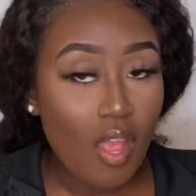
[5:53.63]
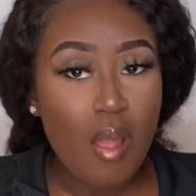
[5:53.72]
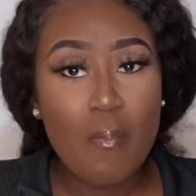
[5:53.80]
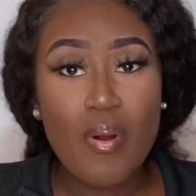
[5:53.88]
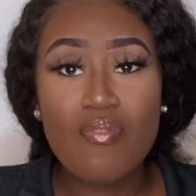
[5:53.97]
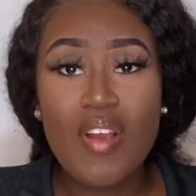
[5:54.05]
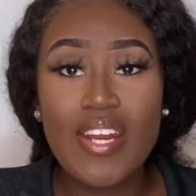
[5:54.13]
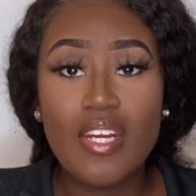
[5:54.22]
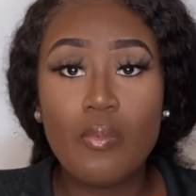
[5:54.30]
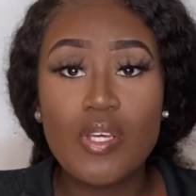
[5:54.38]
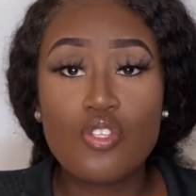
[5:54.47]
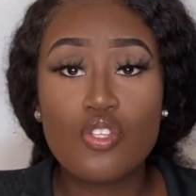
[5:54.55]
but right
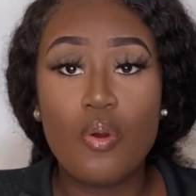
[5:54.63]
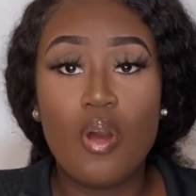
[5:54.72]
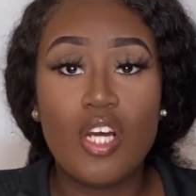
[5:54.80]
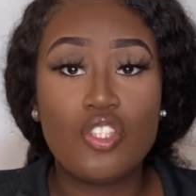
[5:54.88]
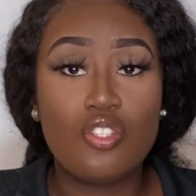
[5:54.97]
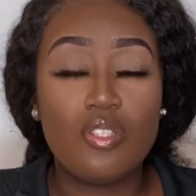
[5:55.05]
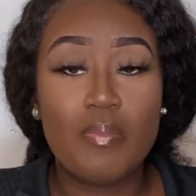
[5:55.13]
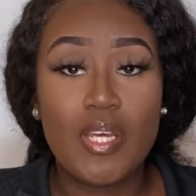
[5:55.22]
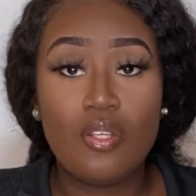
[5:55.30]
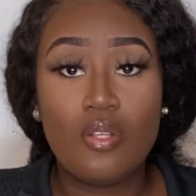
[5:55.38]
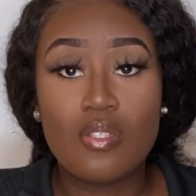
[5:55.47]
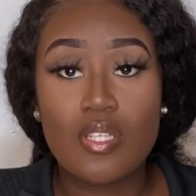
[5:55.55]
now it's so hard to do
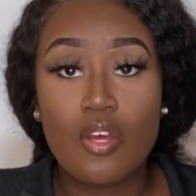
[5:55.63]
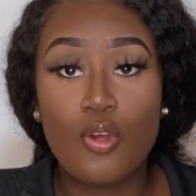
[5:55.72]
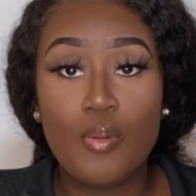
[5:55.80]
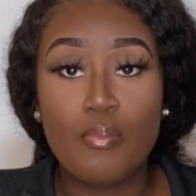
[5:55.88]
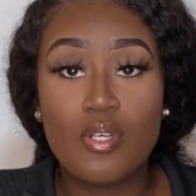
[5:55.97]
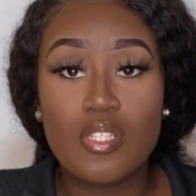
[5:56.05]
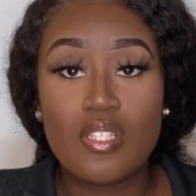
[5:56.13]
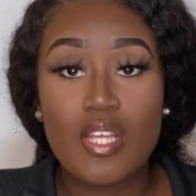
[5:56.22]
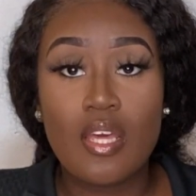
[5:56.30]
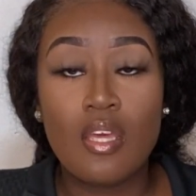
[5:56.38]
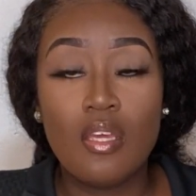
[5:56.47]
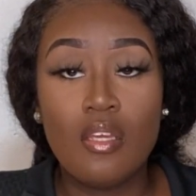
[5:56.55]
pedicures at home because it's
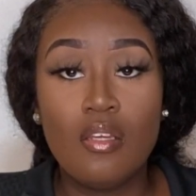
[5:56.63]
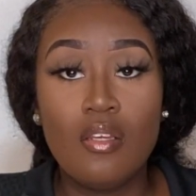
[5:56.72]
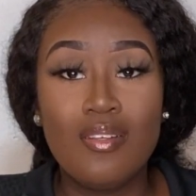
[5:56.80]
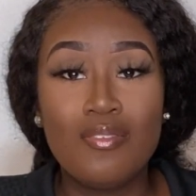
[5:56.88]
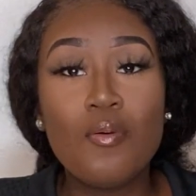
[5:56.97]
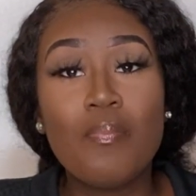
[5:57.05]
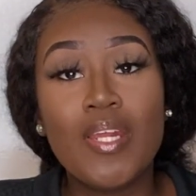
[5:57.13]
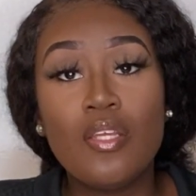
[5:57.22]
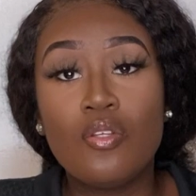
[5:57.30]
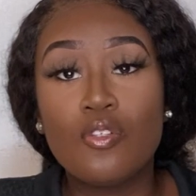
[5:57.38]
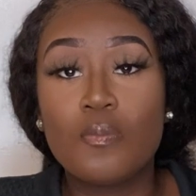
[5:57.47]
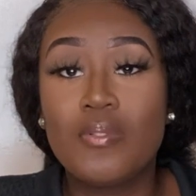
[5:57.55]
like, not
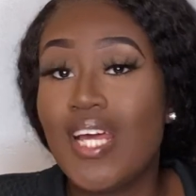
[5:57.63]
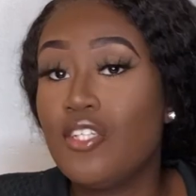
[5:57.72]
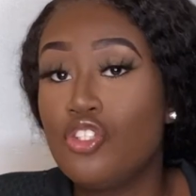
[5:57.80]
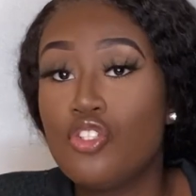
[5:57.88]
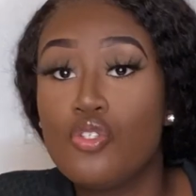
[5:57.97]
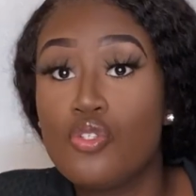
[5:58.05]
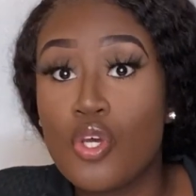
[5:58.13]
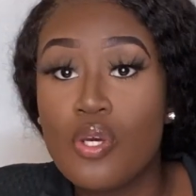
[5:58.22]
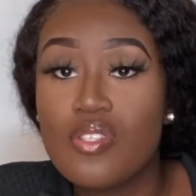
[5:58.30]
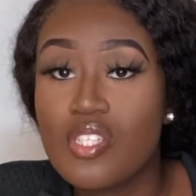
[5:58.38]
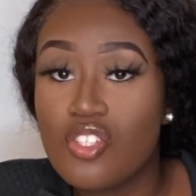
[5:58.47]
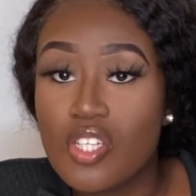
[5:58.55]
pedicures, but like just do
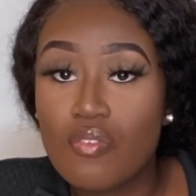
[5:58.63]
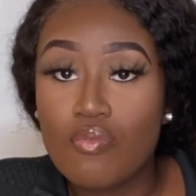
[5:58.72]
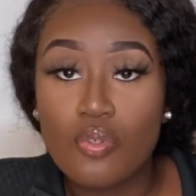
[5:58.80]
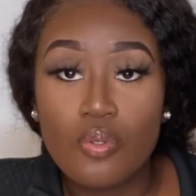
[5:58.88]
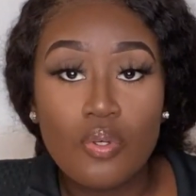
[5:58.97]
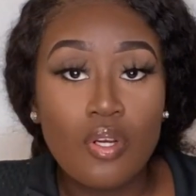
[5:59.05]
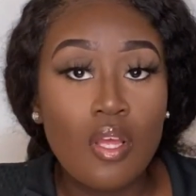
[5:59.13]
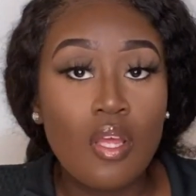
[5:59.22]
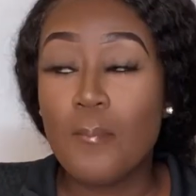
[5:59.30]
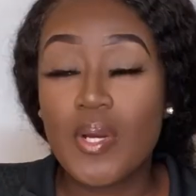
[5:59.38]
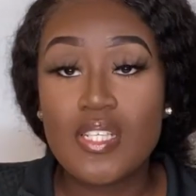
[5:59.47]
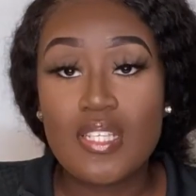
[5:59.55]
toes in general.
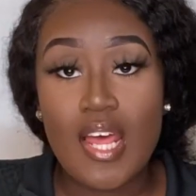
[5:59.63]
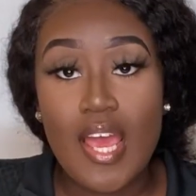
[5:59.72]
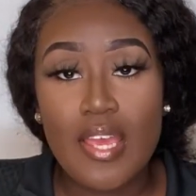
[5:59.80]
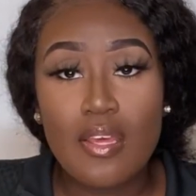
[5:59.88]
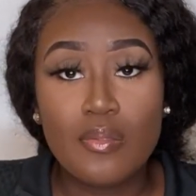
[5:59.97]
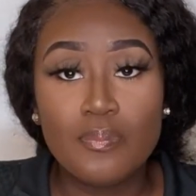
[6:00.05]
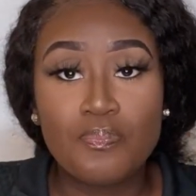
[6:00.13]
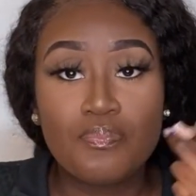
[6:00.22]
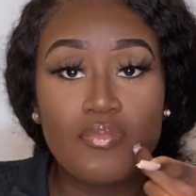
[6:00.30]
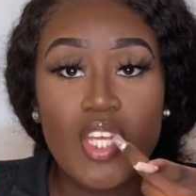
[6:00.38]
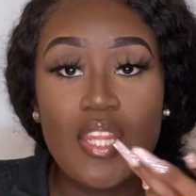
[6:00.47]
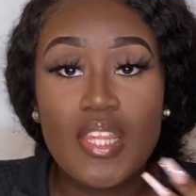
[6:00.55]
But it's like
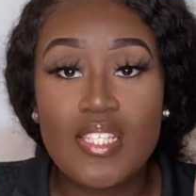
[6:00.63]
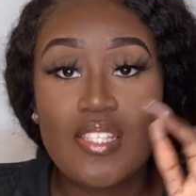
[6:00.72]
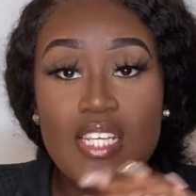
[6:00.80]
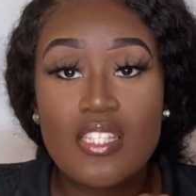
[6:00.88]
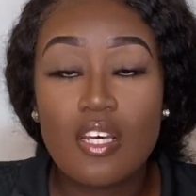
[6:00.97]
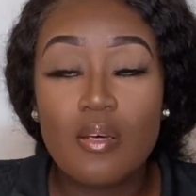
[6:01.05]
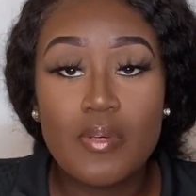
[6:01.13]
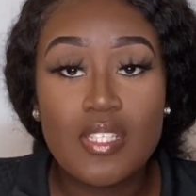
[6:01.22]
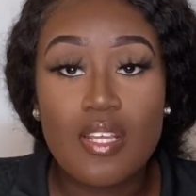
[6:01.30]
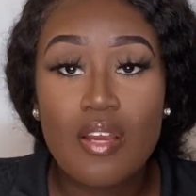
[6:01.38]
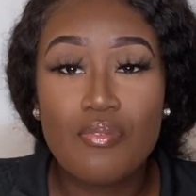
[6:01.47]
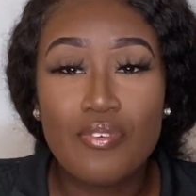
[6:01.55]
the setup is
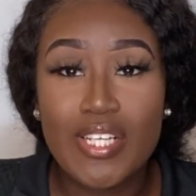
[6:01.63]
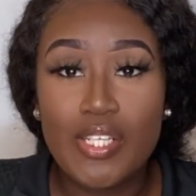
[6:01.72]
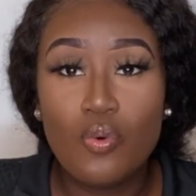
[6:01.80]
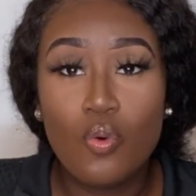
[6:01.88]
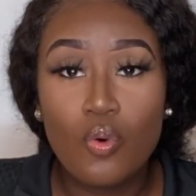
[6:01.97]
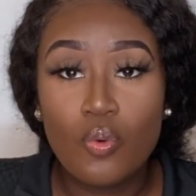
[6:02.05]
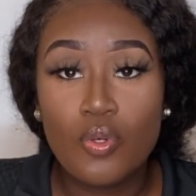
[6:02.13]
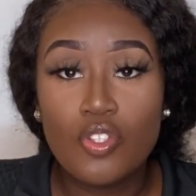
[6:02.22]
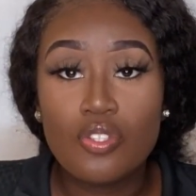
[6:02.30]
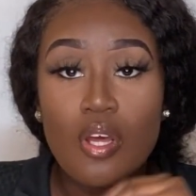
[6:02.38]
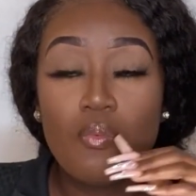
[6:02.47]
like really awkward. So I